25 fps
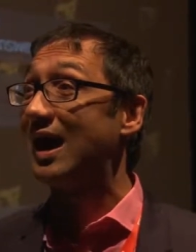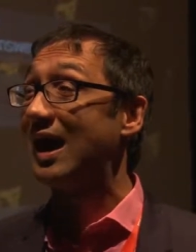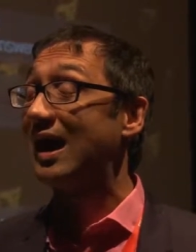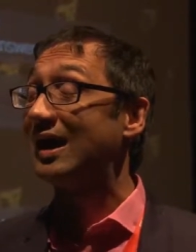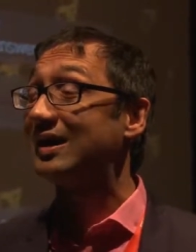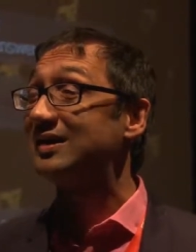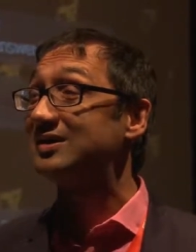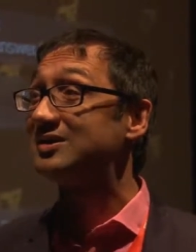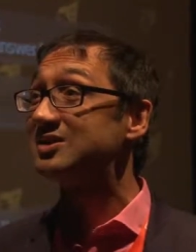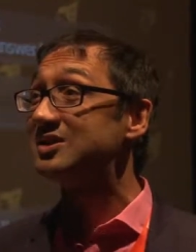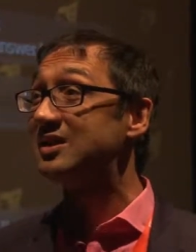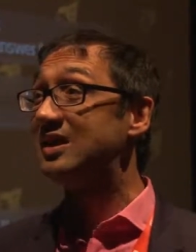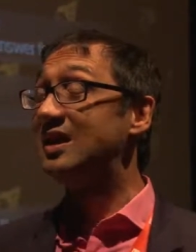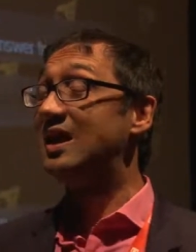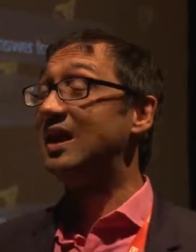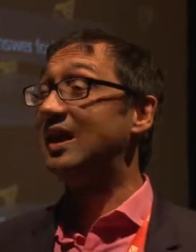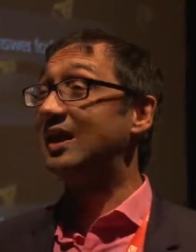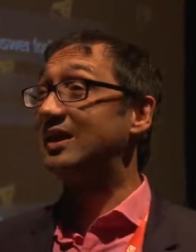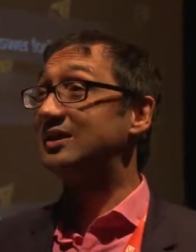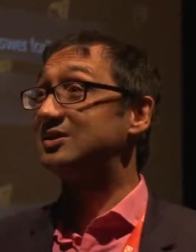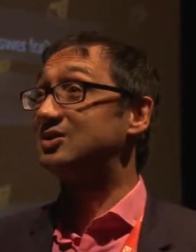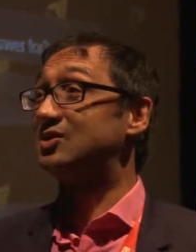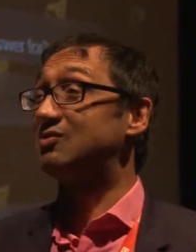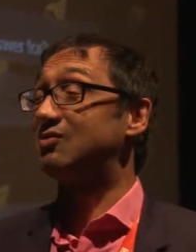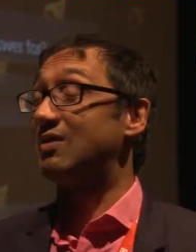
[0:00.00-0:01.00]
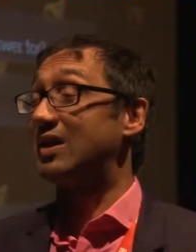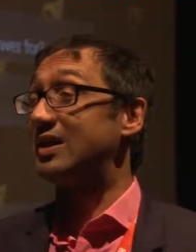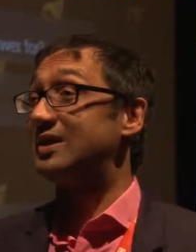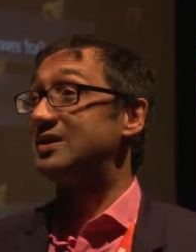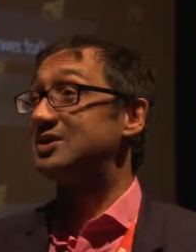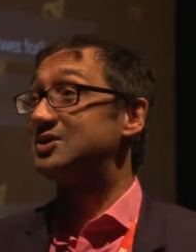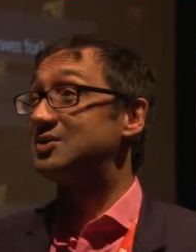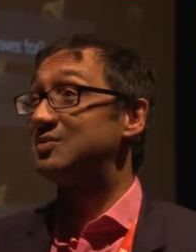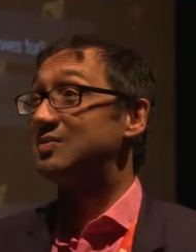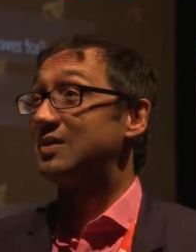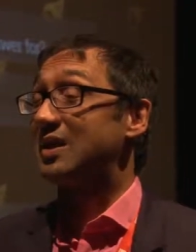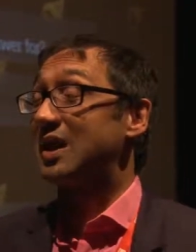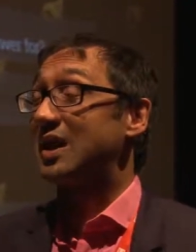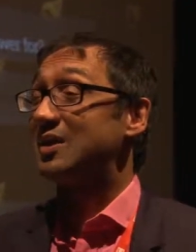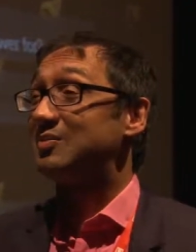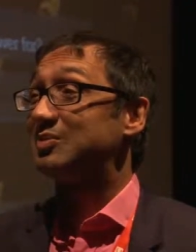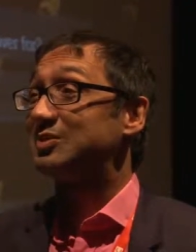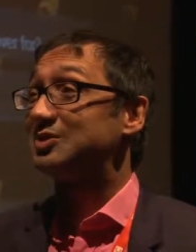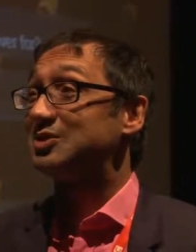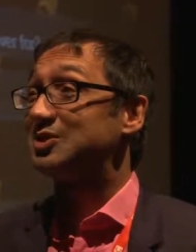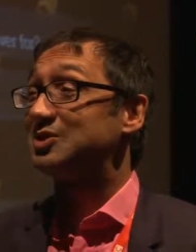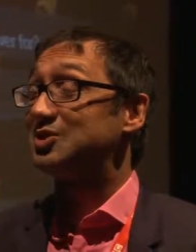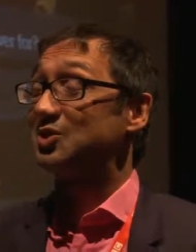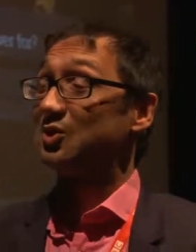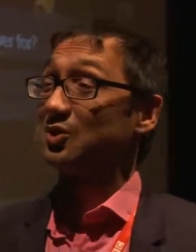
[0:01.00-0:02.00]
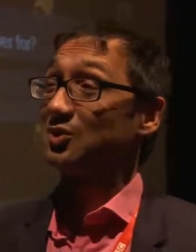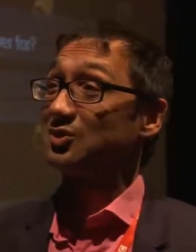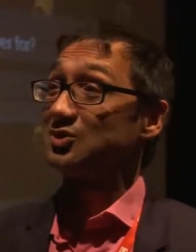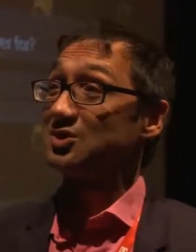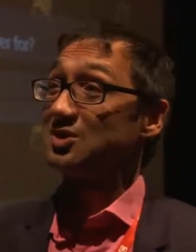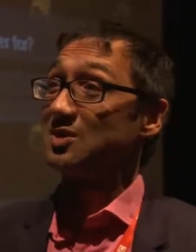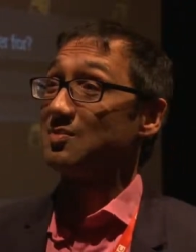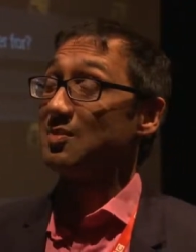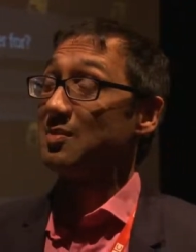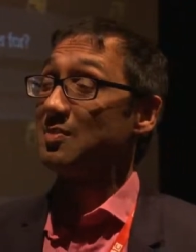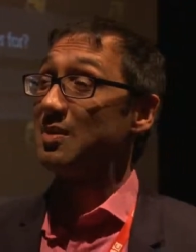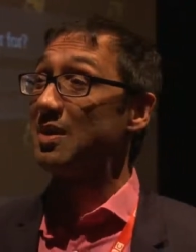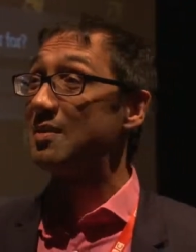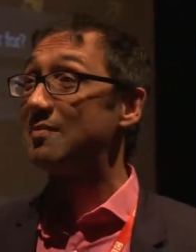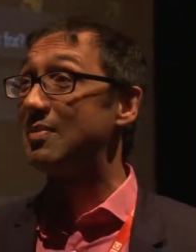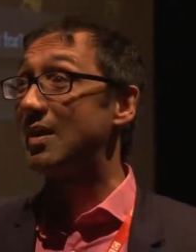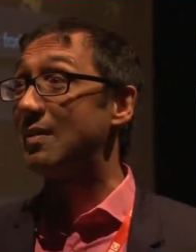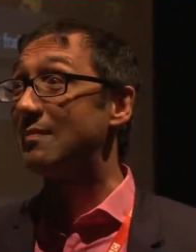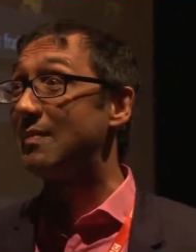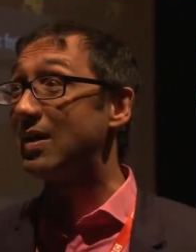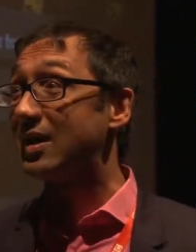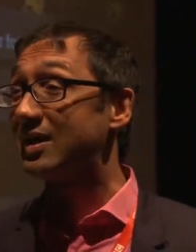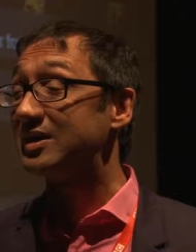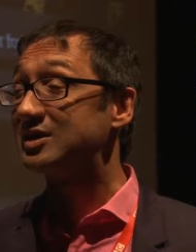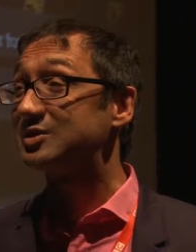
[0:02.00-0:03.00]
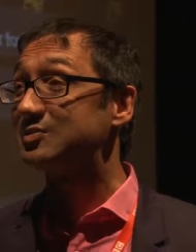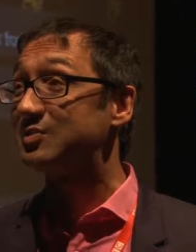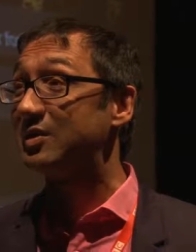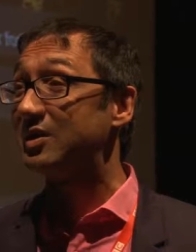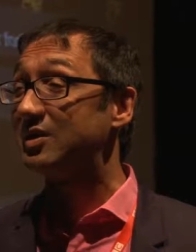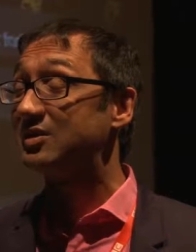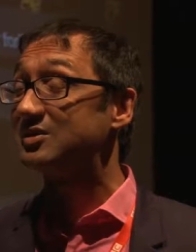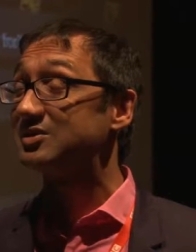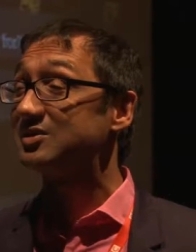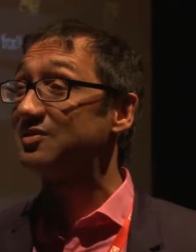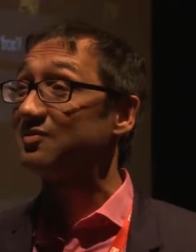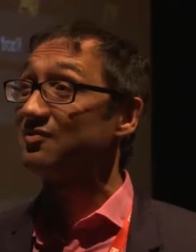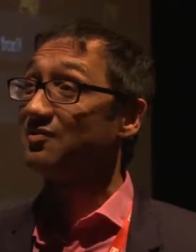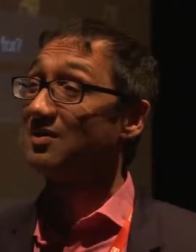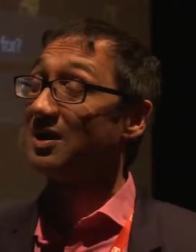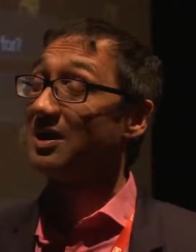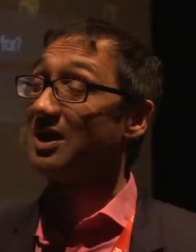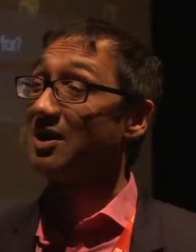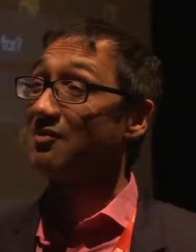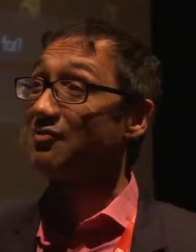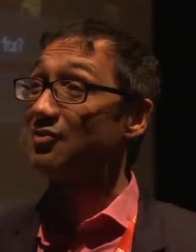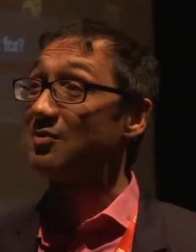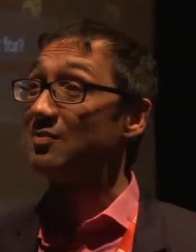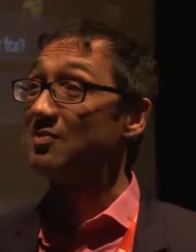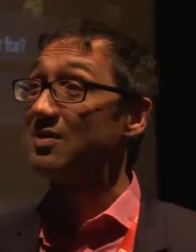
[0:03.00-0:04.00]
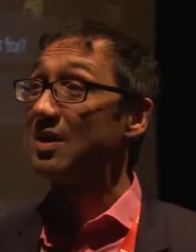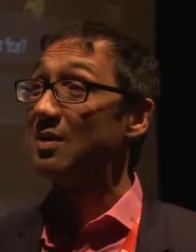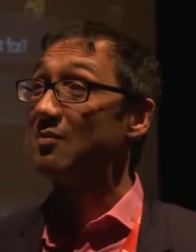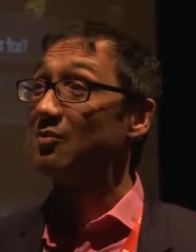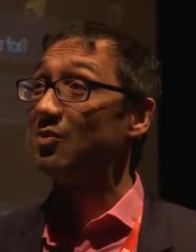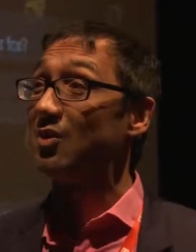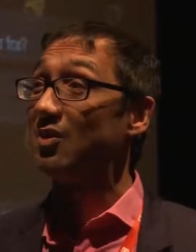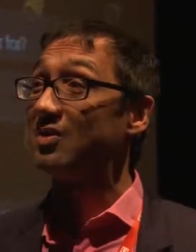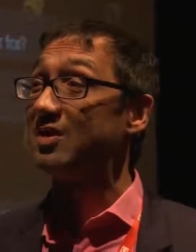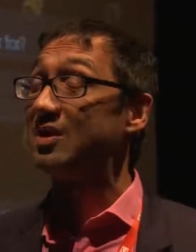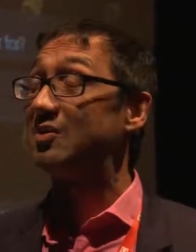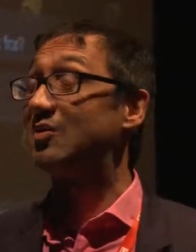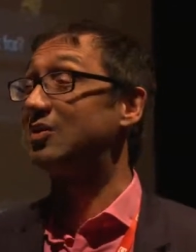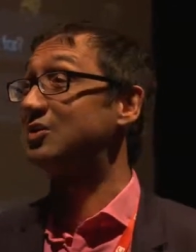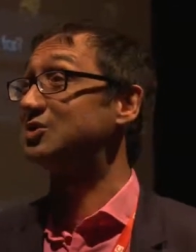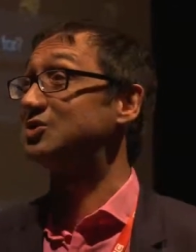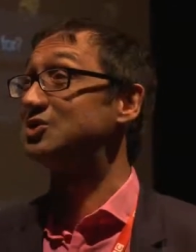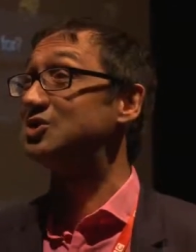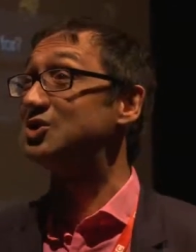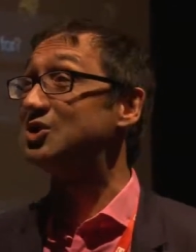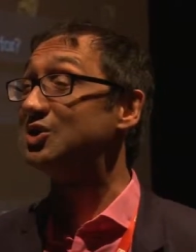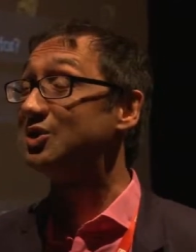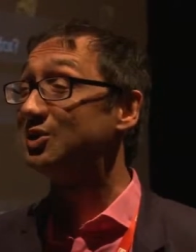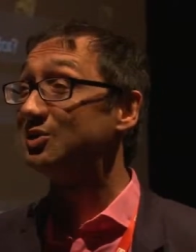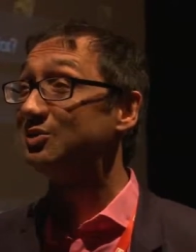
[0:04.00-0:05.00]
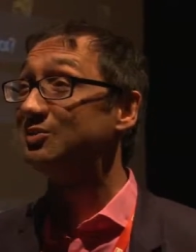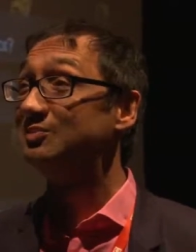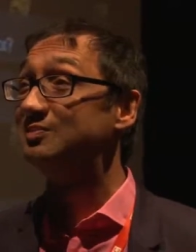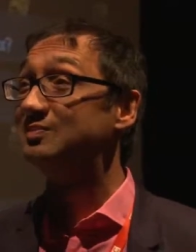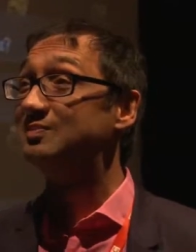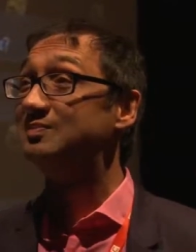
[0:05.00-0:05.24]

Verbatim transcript: and it's great to be able to talk to them a bit about my experience and find out from them what they want to do.